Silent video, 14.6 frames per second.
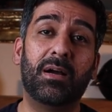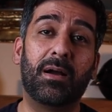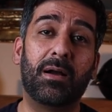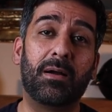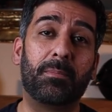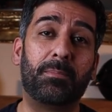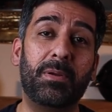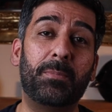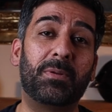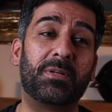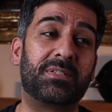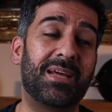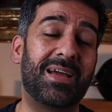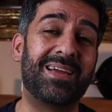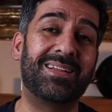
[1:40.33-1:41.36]
uh,
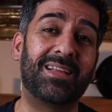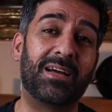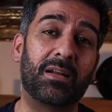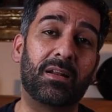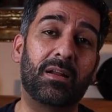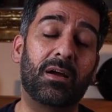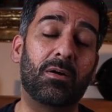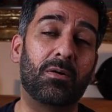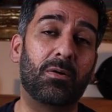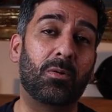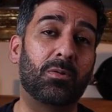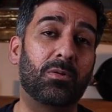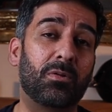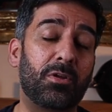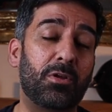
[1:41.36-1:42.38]
people saying that
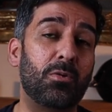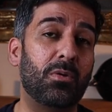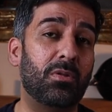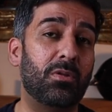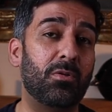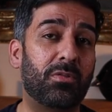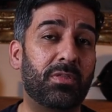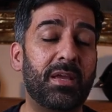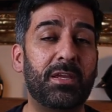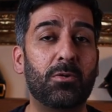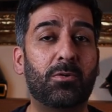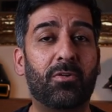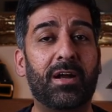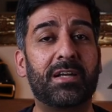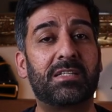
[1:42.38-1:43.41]
oh, you you think
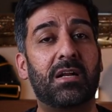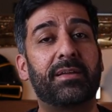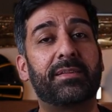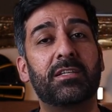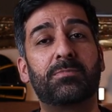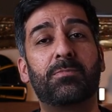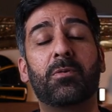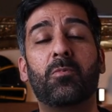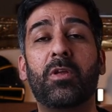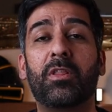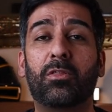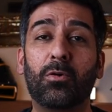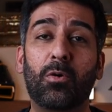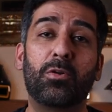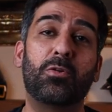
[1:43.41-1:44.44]
you crashed like this, but we
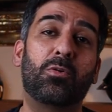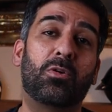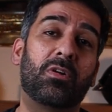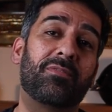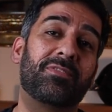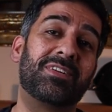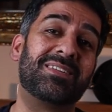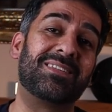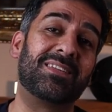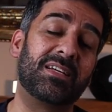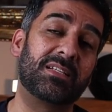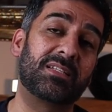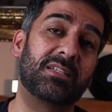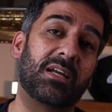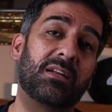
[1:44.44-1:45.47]
thought you could have done
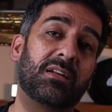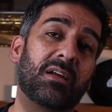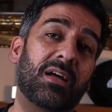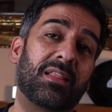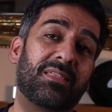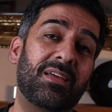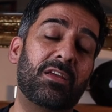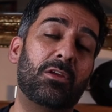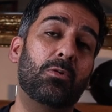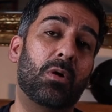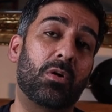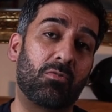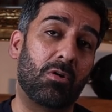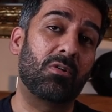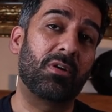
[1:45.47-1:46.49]
this, and I think
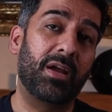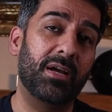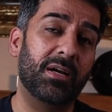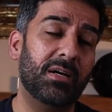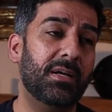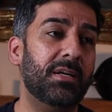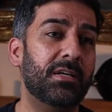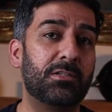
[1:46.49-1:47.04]
you are wrong here.